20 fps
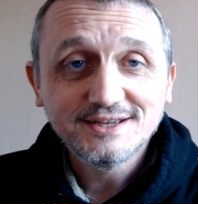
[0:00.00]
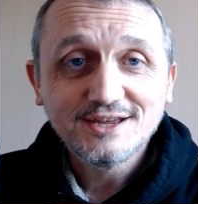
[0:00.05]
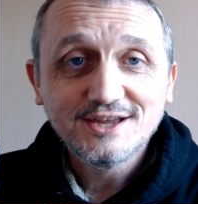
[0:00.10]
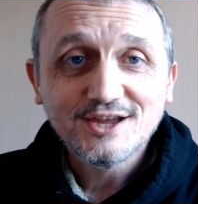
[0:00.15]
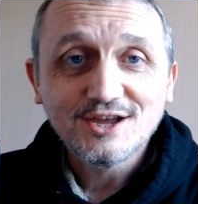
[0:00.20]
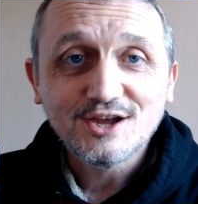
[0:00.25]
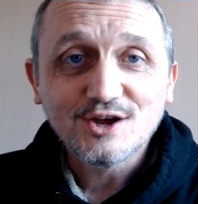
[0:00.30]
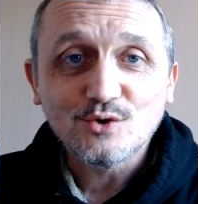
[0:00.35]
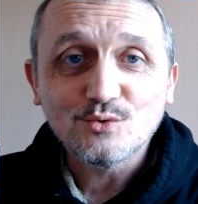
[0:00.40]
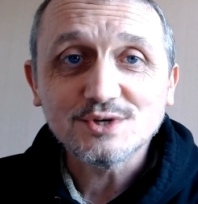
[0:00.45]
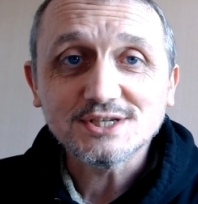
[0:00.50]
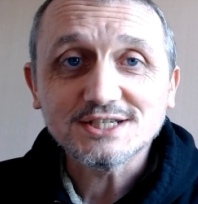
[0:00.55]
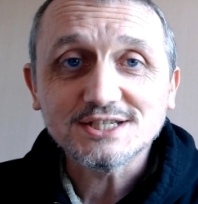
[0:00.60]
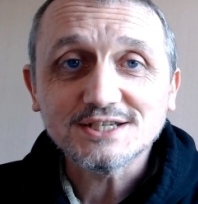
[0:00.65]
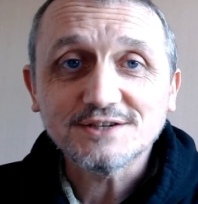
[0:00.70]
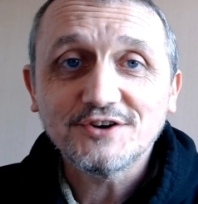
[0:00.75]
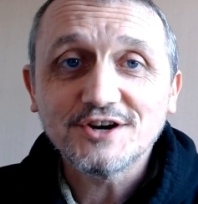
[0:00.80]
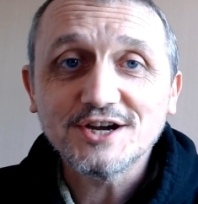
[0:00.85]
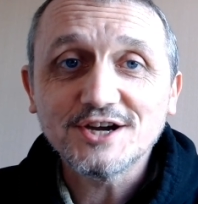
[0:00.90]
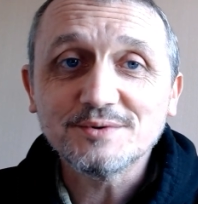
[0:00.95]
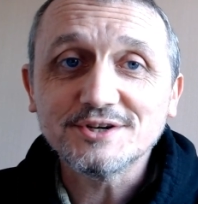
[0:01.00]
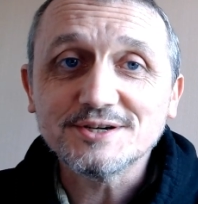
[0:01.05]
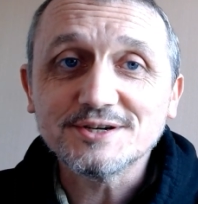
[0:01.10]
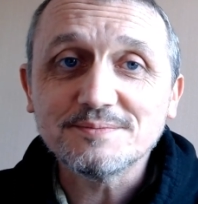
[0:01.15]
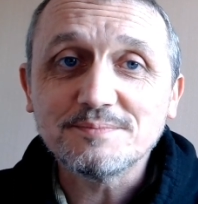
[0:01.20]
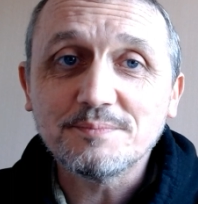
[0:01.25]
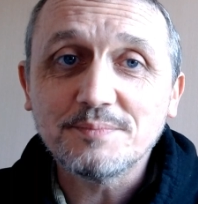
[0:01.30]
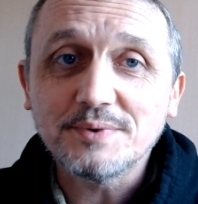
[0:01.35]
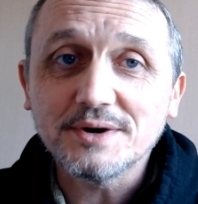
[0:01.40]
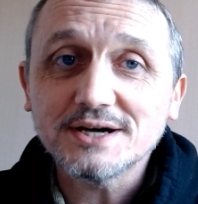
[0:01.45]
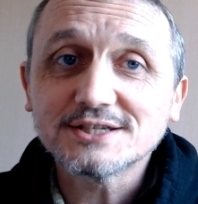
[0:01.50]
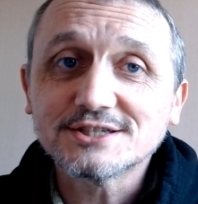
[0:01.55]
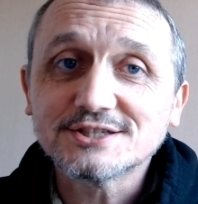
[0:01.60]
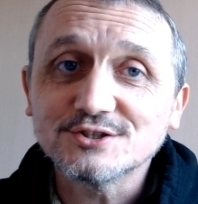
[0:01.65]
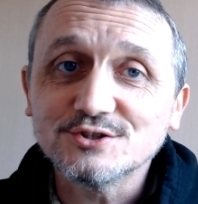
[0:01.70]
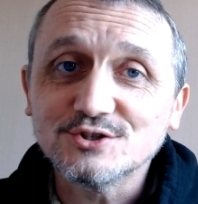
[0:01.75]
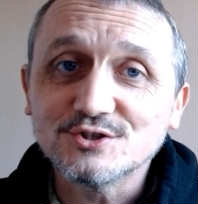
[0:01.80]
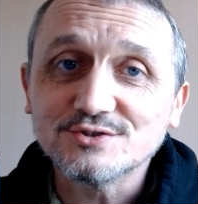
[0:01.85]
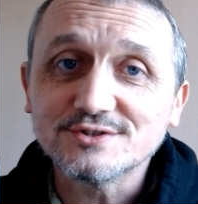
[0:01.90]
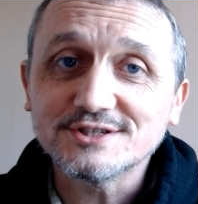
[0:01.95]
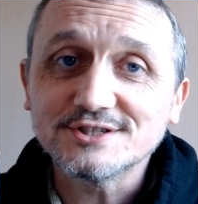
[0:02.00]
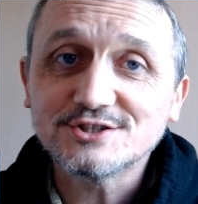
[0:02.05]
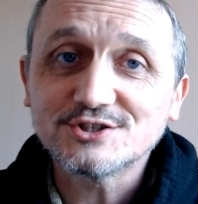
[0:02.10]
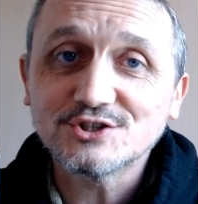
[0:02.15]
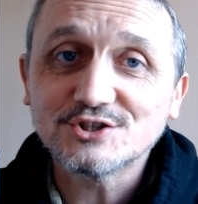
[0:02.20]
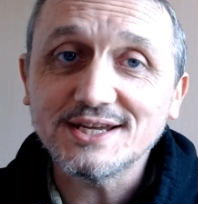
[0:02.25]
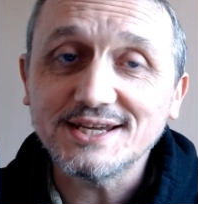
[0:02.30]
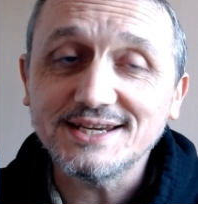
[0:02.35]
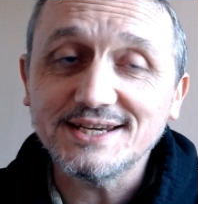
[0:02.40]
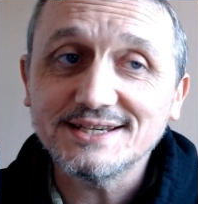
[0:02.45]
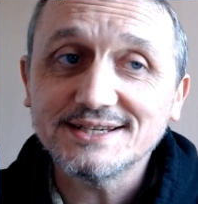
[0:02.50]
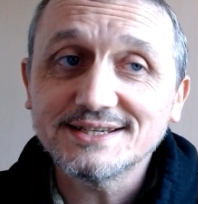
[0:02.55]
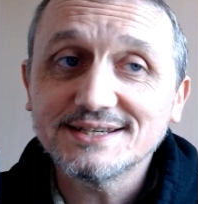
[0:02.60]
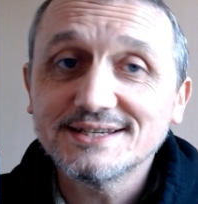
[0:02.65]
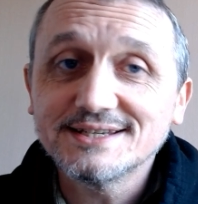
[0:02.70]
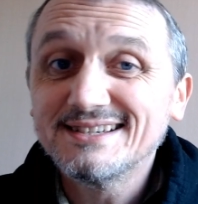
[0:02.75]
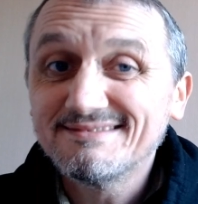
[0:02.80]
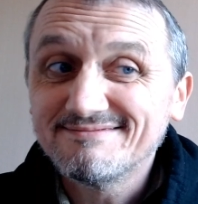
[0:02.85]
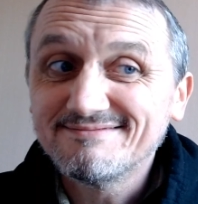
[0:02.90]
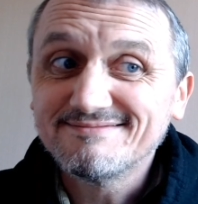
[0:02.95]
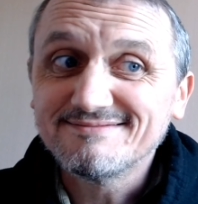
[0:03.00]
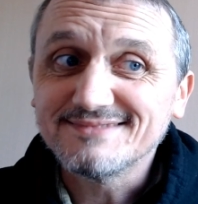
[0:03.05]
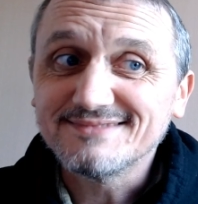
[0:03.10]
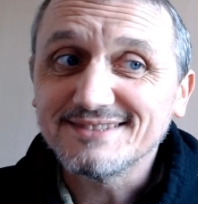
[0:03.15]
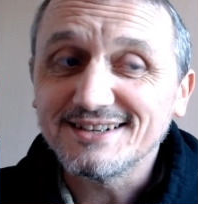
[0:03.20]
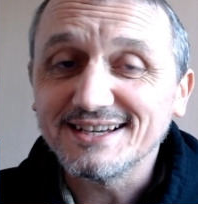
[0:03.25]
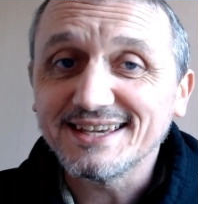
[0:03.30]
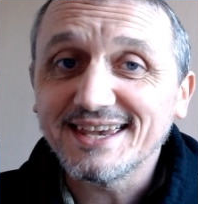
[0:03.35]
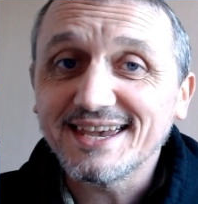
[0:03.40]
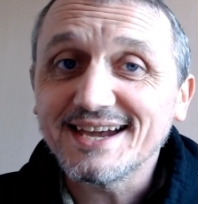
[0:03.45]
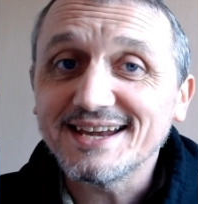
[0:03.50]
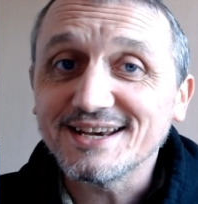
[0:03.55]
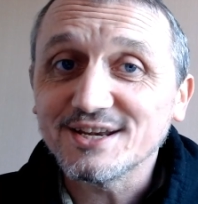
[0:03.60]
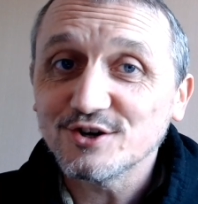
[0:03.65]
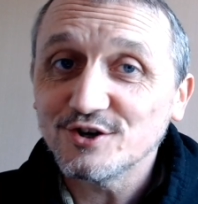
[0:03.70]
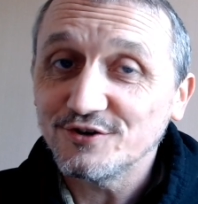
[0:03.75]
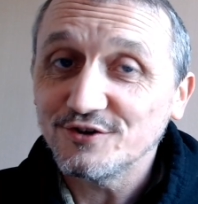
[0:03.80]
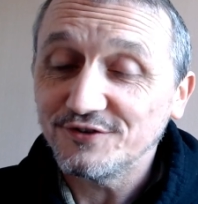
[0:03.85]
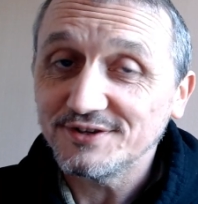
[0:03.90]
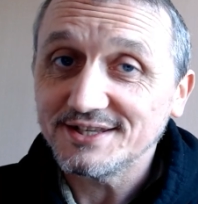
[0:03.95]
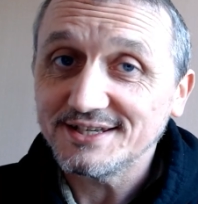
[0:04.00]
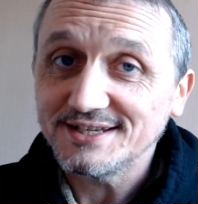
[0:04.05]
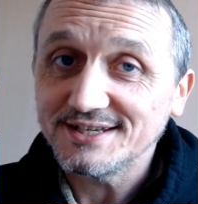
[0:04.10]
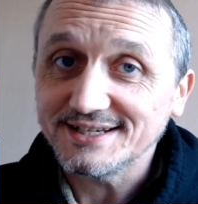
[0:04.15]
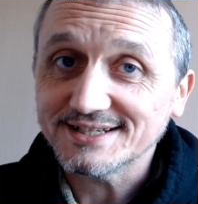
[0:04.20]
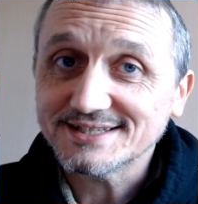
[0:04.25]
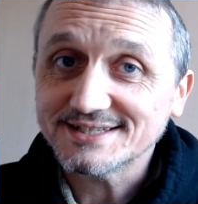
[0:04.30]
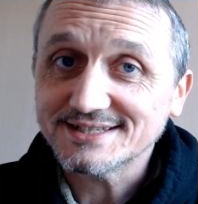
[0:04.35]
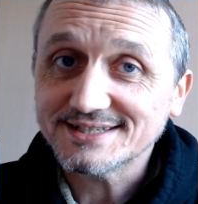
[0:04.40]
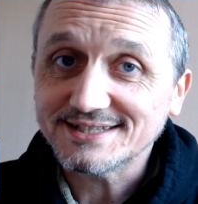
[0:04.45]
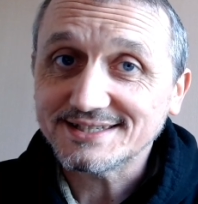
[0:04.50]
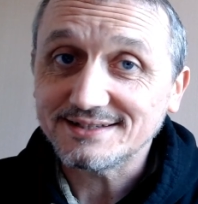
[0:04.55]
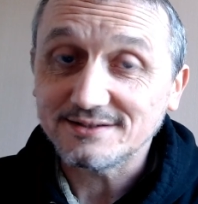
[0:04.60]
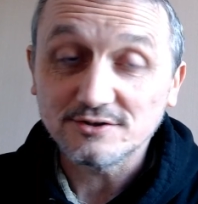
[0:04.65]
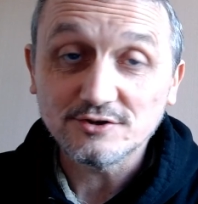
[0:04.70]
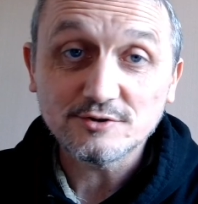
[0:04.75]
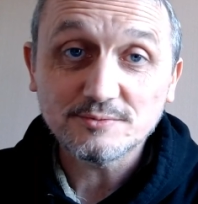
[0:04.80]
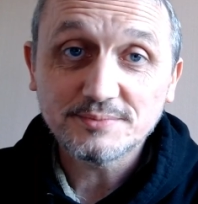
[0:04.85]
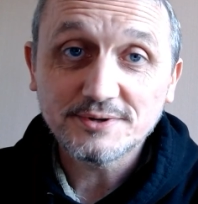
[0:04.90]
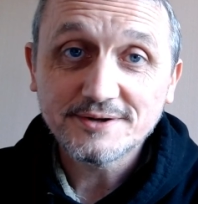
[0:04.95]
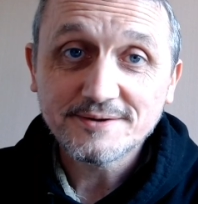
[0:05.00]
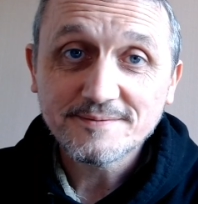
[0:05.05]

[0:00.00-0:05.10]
Whereas if I'm on a bus or a train, I can get off at the next stop.